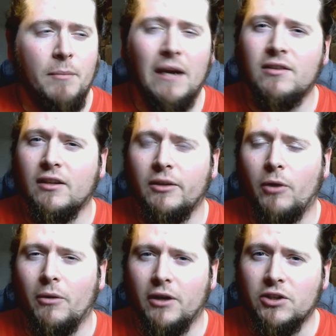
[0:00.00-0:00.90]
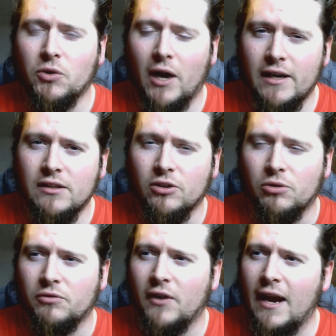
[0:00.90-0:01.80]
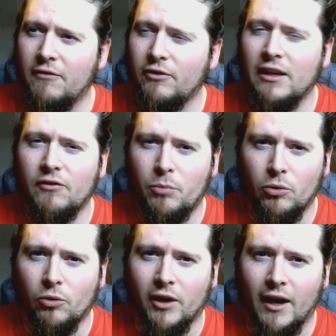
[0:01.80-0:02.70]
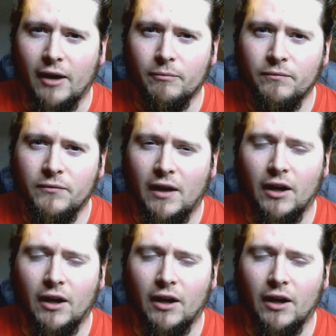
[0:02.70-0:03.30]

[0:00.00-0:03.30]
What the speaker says: Basically, what I'm going to try and do for every Liverpool game,